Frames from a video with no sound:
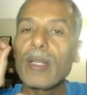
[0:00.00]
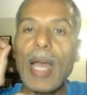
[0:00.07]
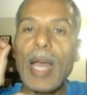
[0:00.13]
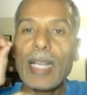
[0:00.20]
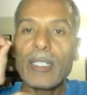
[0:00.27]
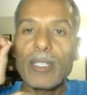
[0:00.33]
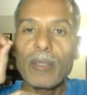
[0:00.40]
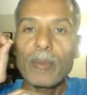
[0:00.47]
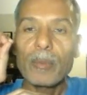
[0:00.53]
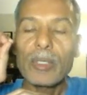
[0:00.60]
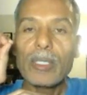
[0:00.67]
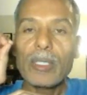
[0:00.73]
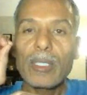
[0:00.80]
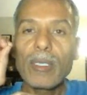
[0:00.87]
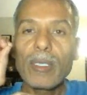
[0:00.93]

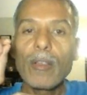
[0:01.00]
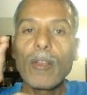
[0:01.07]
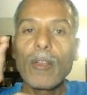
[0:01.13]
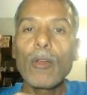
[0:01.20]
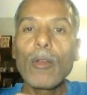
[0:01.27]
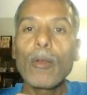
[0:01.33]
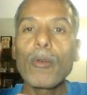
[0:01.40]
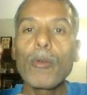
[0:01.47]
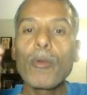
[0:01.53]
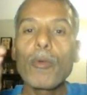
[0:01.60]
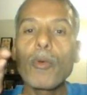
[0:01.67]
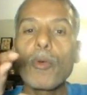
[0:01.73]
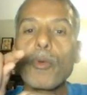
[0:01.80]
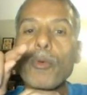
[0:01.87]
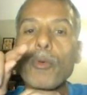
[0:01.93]
atoms
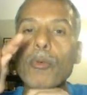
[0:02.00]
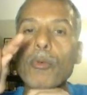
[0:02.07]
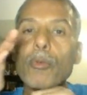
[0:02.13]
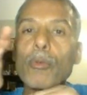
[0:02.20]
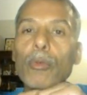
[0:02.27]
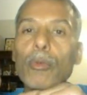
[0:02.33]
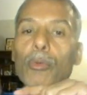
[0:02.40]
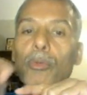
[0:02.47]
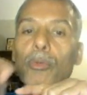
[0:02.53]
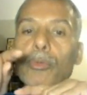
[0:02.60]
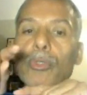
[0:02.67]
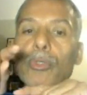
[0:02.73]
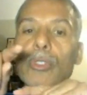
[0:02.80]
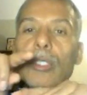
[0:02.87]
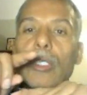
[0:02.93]

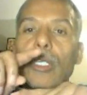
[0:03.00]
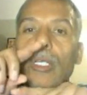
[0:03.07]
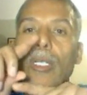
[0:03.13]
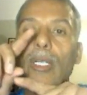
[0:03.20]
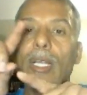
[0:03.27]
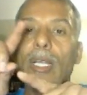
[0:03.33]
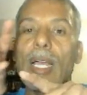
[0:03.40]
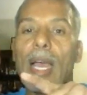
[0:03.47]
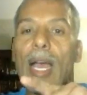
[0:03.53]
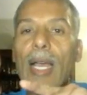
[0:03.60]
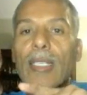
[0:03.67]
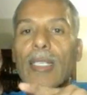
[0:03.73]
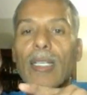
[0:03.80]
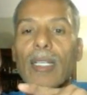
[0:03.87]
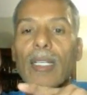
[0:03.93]
lose
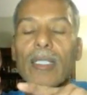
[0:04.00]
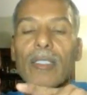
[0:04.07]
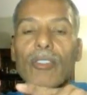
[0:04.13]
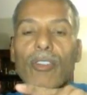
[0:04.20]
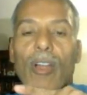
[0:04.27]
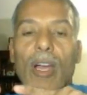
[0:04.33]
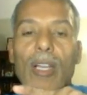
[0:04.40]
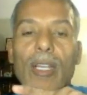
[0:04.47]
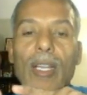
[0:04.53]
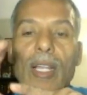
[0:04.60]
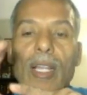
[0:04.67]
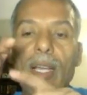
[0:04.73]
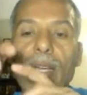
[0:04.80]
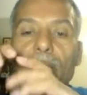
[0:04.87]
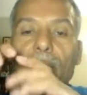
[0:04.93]
an electron
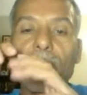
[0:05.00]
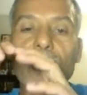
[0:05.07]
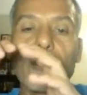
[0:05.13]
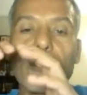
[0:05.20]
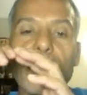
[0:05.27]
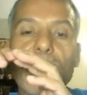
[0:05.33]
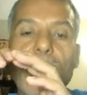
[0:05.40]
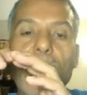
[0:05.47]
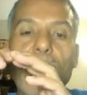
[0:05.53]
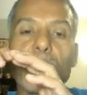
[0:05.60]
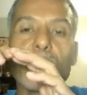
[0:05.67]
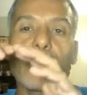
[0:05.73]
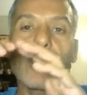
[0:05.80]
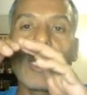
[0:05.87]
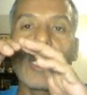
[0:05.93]
from the
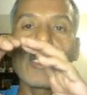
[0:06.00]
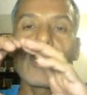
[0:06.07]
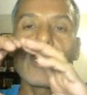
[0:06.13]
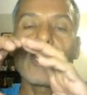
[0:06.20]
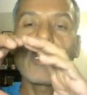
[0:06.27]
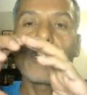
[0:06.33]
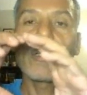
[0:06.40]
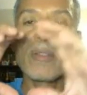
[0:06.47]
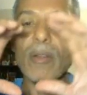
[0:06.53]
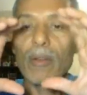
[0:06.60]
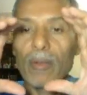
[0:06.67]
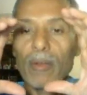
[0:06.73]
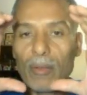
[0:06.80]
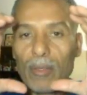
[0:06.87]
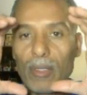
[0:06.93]
outside,
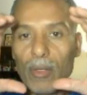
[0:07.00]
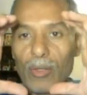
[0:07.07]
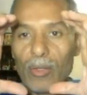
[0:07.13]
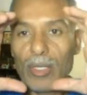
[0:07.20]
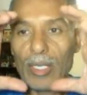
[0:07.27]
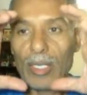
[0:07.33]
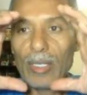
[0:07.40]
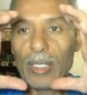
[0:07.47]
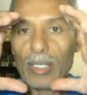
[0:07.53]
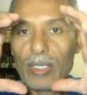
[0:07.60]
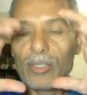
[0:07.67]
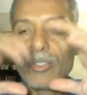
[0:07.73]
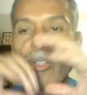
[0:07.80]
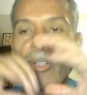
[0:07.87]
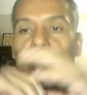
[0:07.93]
the
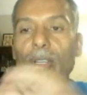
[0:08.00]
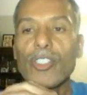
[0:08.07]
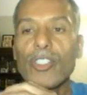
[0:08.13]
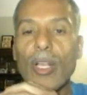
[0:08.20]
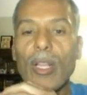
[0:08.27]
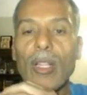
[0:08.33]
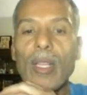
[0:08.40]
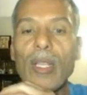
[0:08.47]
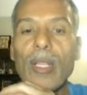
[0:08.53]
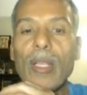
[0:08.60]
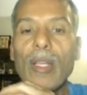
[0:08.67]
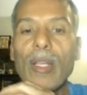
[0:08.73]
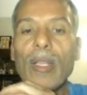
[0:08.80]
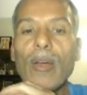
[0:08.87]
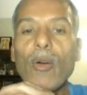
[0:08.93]
external shell.
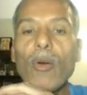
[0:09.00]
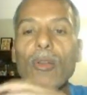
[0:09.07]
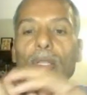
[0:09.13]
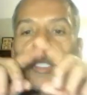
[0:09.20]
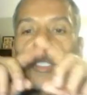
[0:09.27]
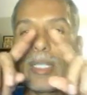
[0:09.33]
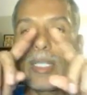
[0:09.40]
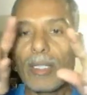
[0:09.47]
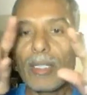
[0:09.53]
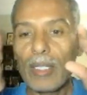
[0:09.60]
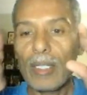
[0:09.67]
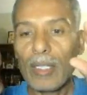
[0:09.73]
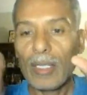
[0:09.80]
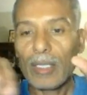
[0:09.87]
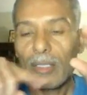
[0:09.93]
Only
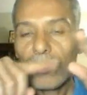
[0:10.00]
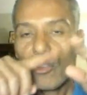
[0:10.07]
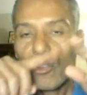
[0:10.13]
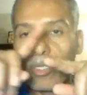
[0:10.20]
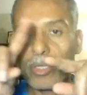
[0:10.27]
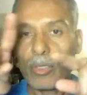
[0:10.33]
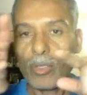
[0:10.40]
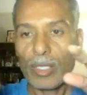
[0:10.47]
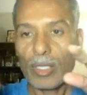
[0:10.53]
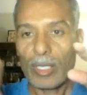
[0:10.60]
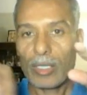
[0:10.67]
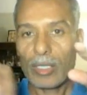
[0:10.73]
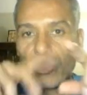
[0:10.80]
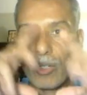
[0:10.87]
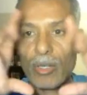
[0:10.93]
the electrons on the
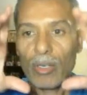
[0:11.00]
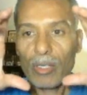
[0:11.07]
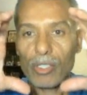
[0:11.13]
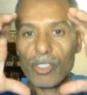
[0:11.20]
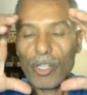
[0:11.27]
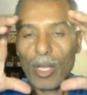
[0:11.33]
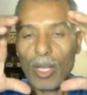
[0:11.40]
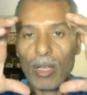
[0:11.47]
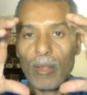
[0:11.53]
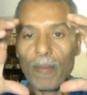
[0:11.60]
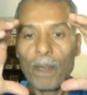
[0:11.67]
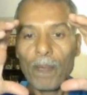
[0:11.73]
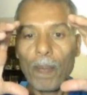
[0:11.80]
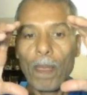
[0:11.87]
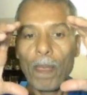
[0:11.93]
external shell,
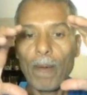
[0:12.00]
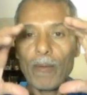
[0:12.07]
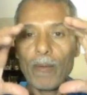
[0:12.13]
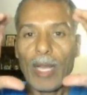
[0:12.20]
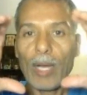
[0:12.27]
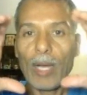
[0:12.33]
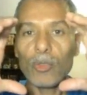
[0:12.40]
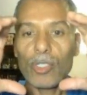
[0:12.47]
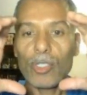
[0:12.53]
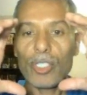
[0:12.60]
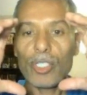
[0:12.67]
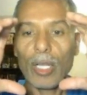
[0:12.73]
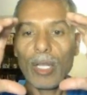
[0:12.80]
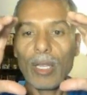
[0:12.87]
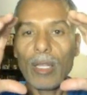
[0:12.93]
on the outer
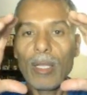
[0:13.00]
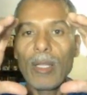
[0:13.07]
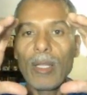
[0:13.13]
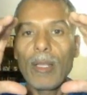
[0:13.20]
shell,